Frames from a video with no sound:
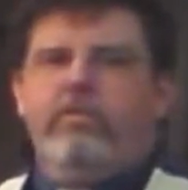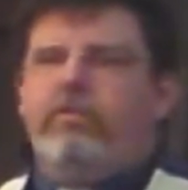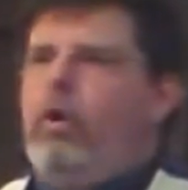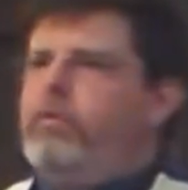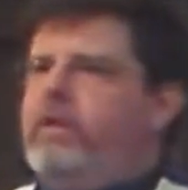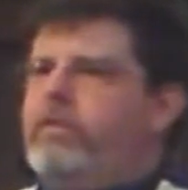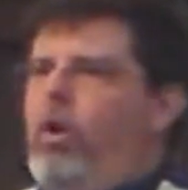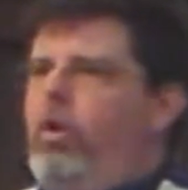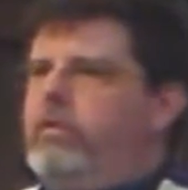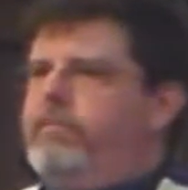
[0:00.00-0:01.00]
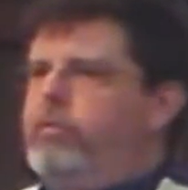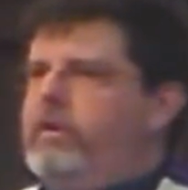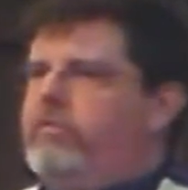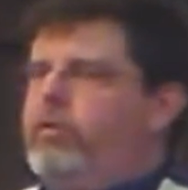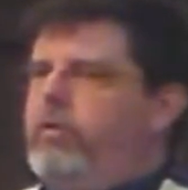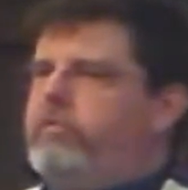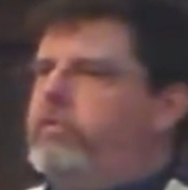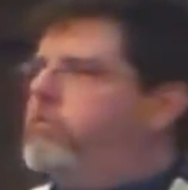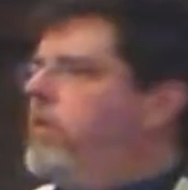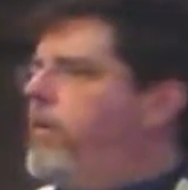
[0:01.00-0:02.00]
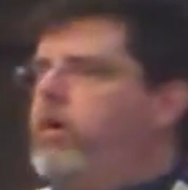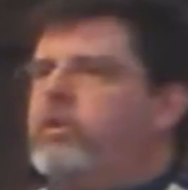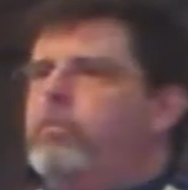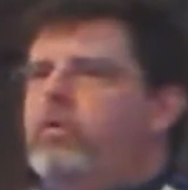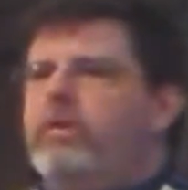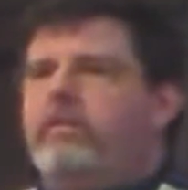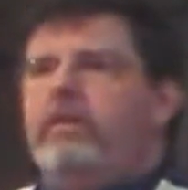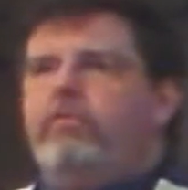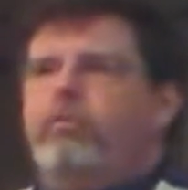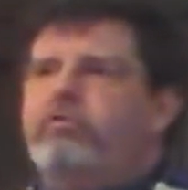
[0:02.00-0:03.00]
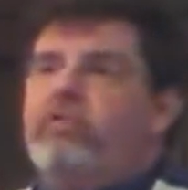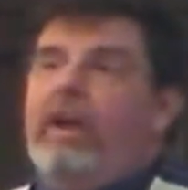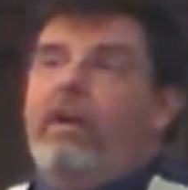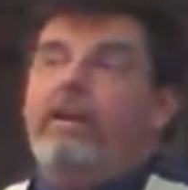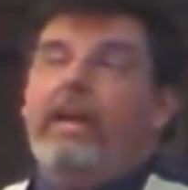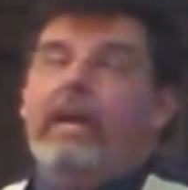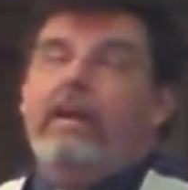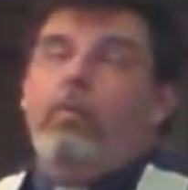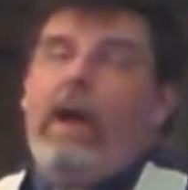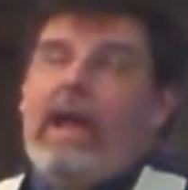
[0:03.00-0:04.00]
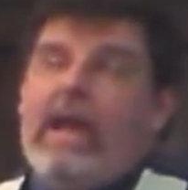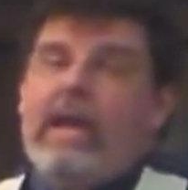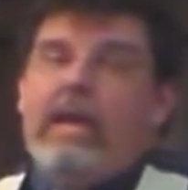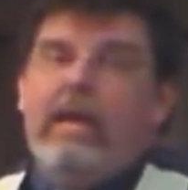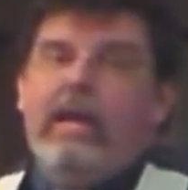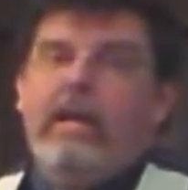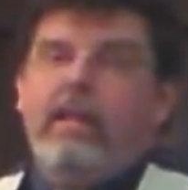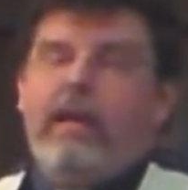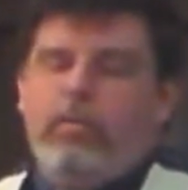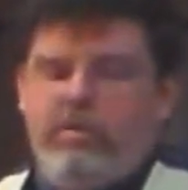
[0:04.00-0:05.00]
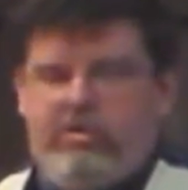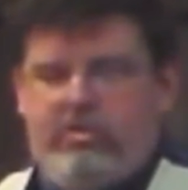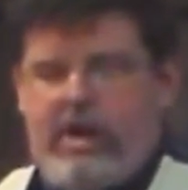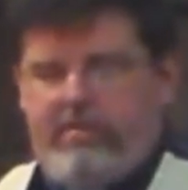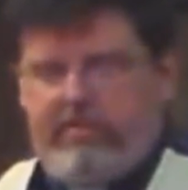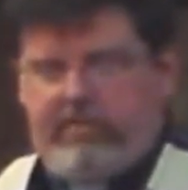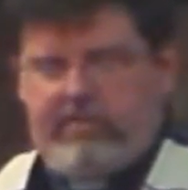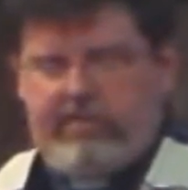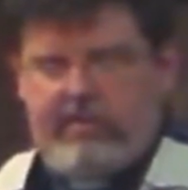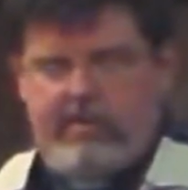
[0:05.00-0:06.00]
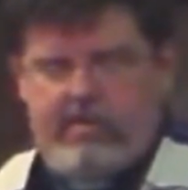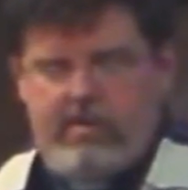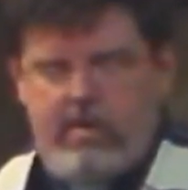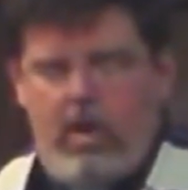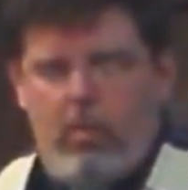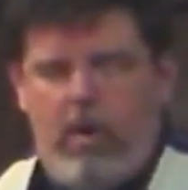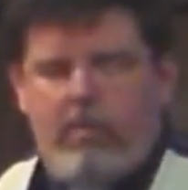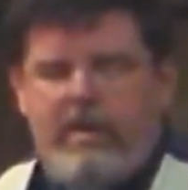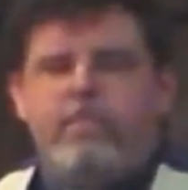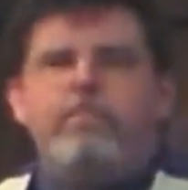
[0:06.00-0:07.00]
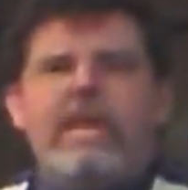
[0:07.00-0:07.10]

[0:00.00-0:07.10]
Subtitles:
so that all of the resources of our communities were shared in a way that were just? What would it